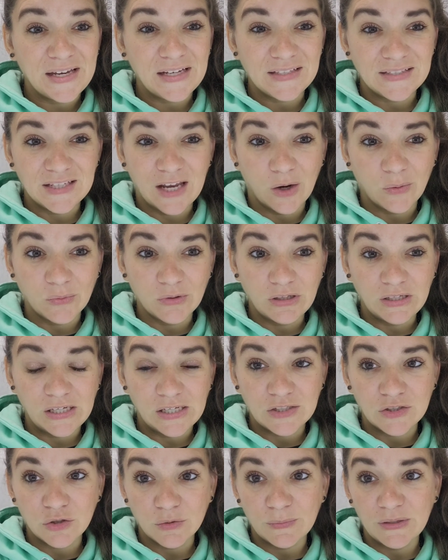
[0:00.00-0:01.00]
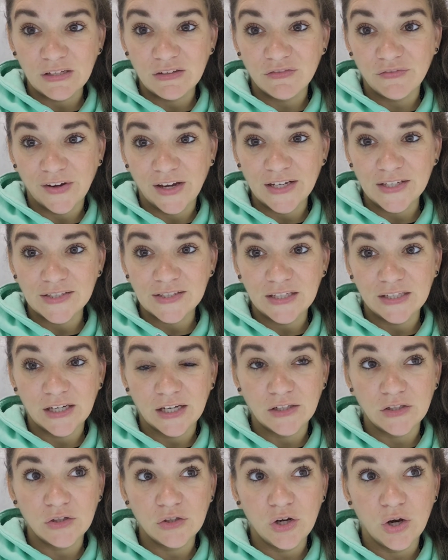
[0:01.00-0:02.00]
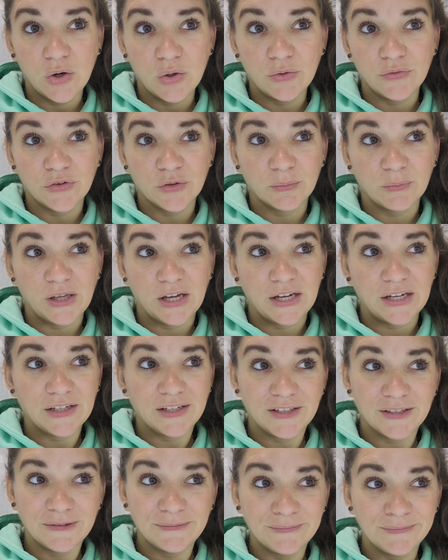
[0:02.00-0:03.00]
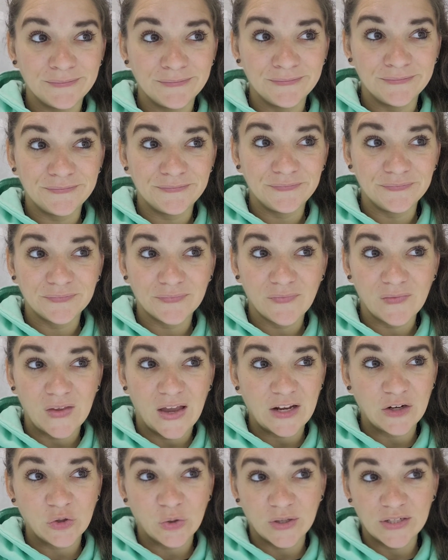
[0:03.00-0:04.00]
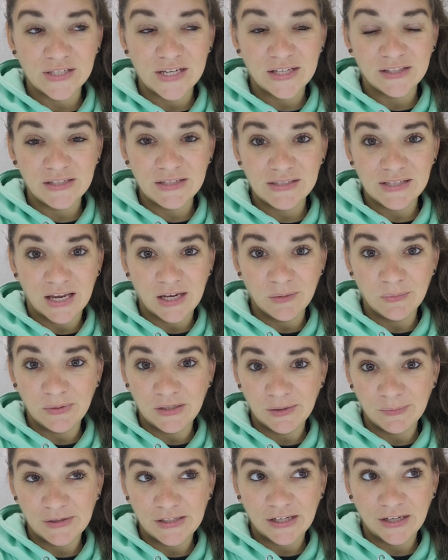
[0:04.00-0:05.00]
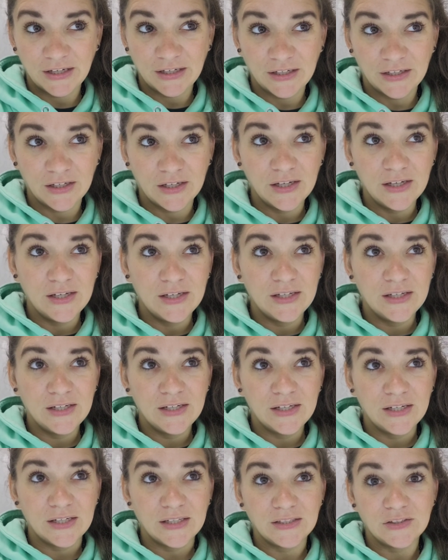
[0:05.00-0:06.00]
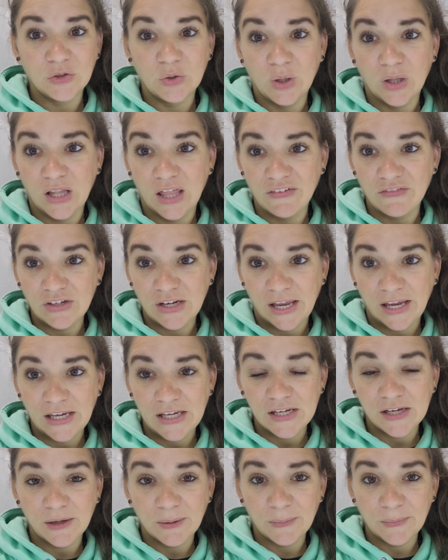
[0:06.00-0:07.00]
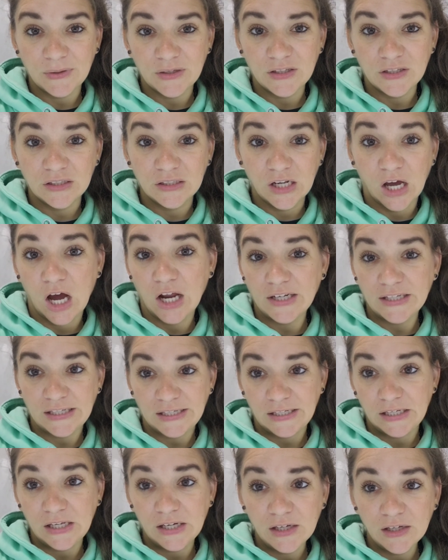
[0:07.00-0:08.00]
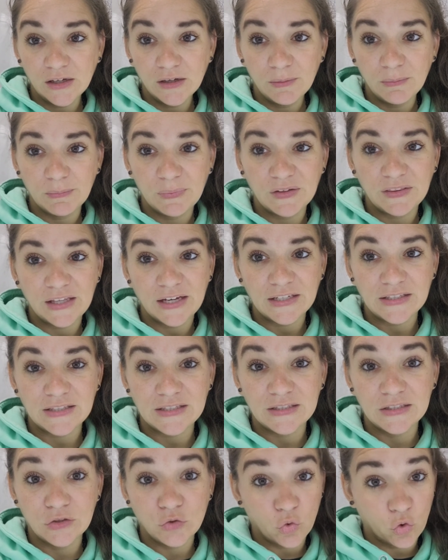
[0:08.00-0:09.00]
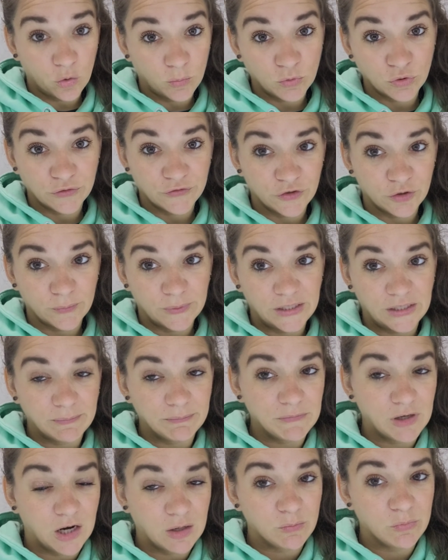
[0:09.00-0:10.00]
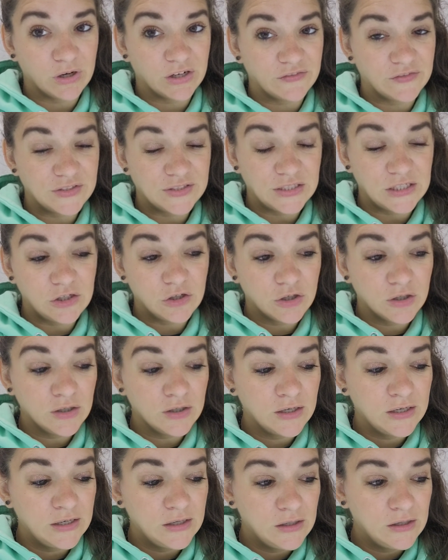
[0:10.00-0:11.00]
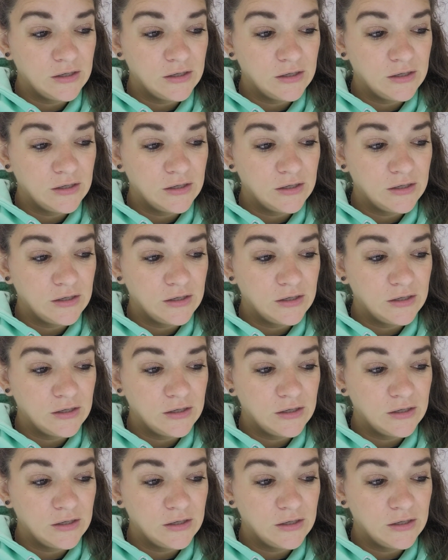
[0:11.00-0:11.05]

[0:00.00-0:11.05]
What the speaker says: It's not really intermittent fasting. I do go from like, I don't know, I'd say at least 8 p.m. at night until 11 a.m. not eating, but that's normal for me. I'm not a breakfast eater.